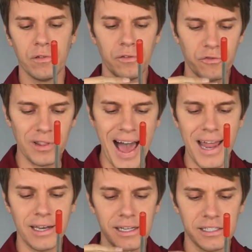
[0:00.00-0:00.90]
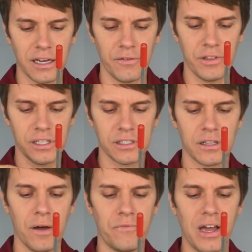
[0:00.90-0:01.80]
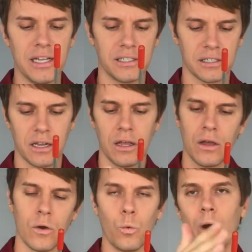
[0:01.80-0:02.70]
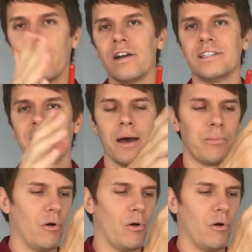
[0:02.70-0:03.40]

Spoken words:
flatness of this club face. Where is that